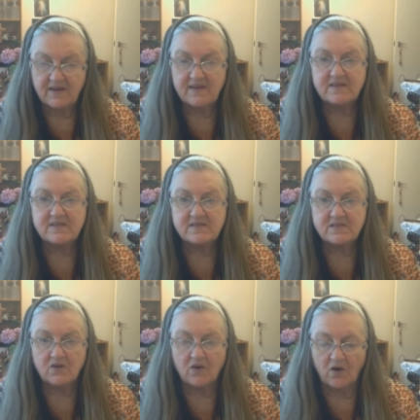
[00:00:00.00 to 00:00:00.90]
It is
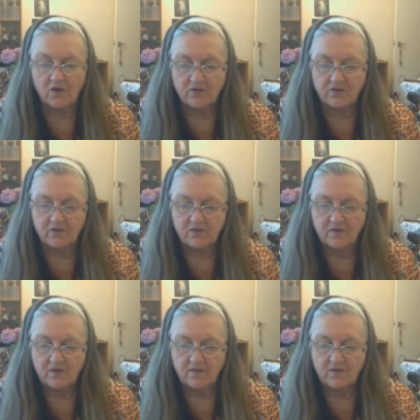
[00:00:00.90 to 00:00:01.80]
God
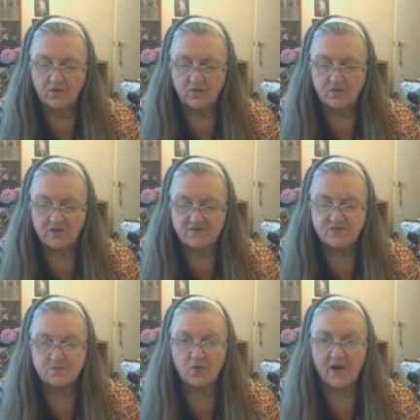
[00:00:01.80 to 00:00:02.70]
who gives
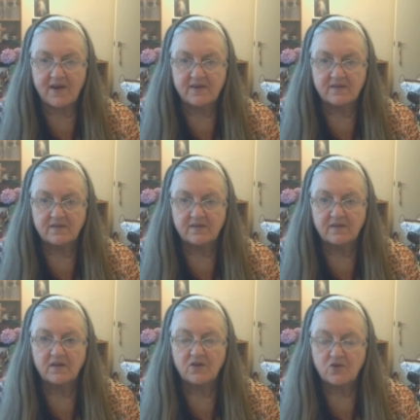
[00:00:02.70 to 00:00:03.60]
bread
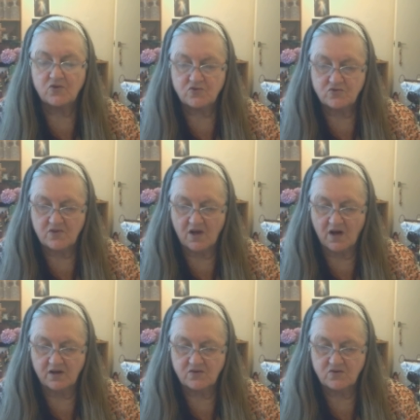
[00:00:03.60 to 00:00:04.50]
to the
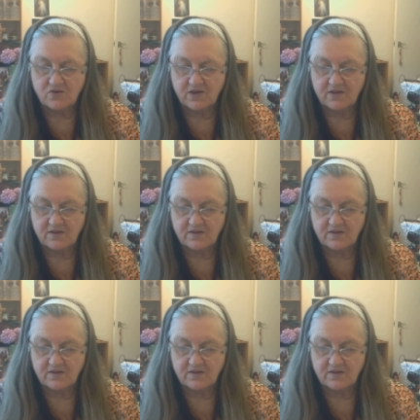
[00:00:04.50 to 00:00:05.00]
hungry